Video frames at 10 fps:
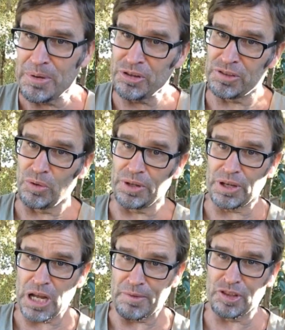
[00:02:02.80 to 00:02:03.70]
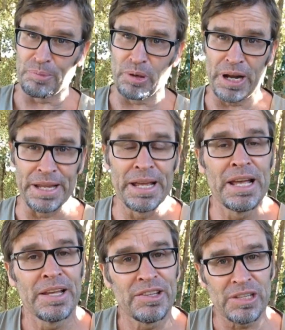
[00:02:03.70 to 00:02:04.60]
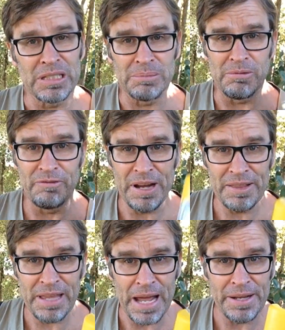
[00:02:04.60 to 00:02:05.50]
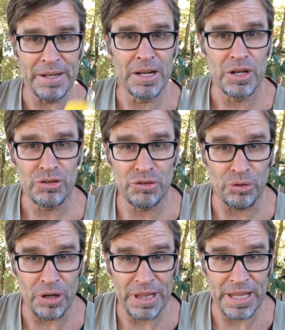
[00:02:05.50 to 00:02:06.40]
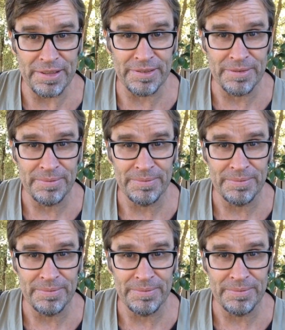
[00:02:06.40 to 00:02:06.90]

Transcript: because of all the overspray. So to prevent that, try this.